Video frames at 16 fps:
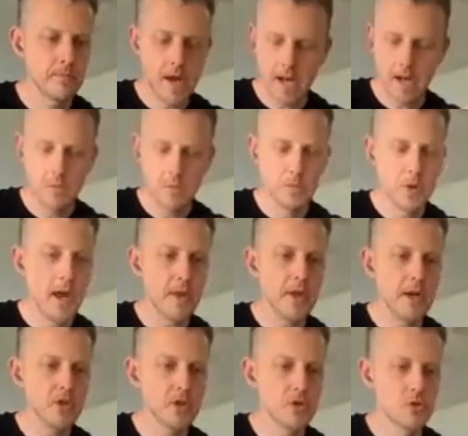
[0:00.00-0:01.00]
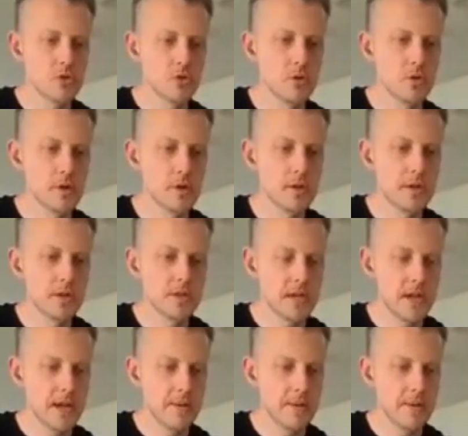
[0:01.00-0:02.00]
And without that tool,
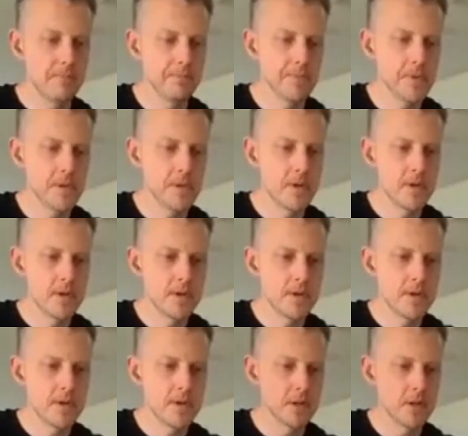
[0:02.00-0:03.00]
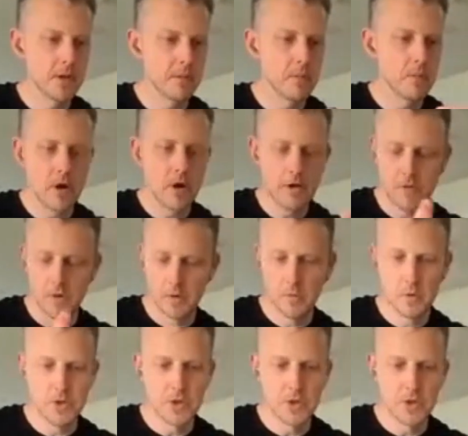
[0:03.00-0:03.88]
it's a little bit more effort.